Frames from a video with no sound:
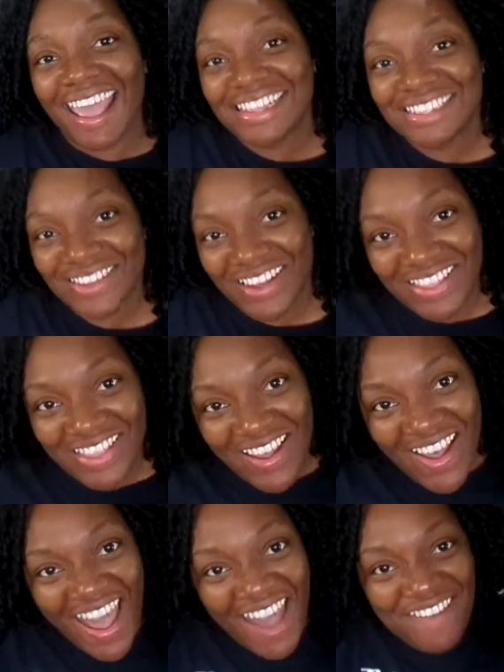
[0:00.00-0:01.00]
So I thought
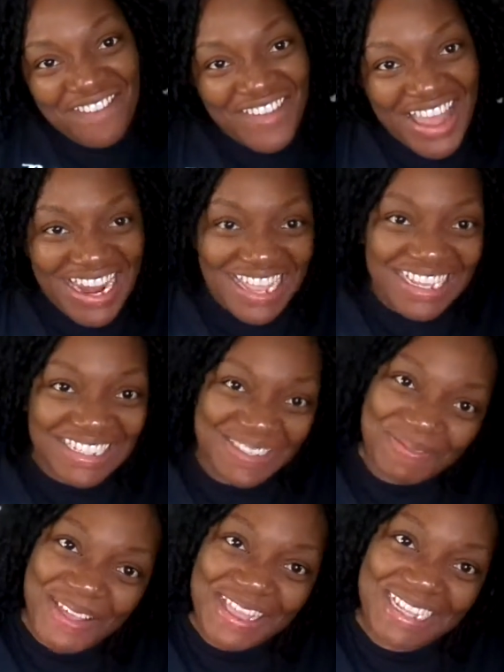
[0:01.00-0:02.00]
I finally get to
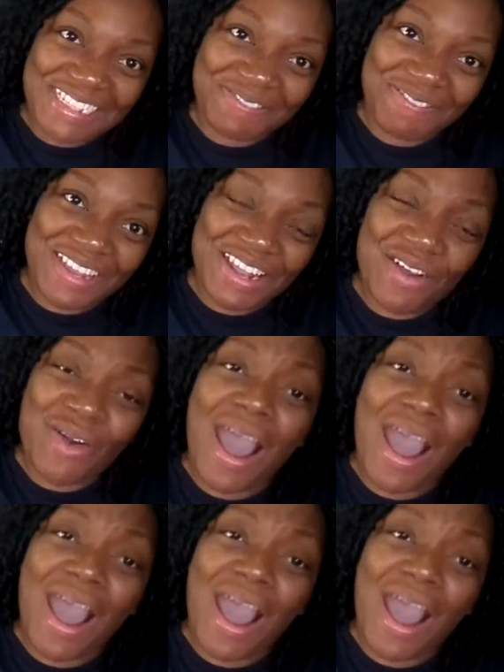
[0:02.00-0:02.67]
make this video.